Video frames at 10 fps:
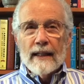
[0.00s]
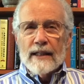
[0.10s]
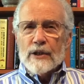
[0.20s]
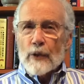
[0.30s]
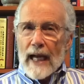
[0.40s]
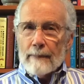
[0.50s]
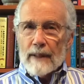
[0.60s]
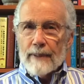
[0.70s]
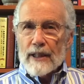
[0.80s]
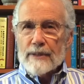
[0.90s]
So
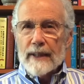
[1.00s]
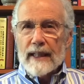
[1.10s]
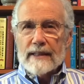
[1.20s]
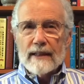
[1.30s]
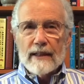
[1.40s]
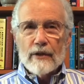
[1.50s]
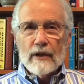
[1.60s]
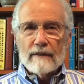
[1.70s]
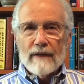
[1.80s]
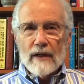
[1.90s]
capital punishment as a
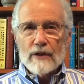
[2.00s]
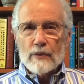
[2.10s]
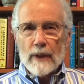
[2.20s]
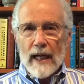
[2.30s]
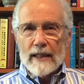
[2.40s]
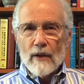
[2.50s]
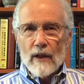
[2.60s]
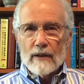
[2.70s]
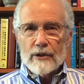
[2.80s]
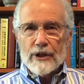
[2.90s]
deterrent follows what I
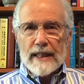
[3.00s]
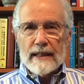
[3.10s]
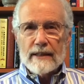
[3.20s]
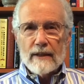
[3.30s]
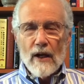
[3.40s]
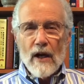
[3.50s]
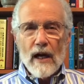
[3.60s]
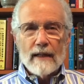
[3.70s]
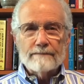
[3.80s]
call Gide's Law.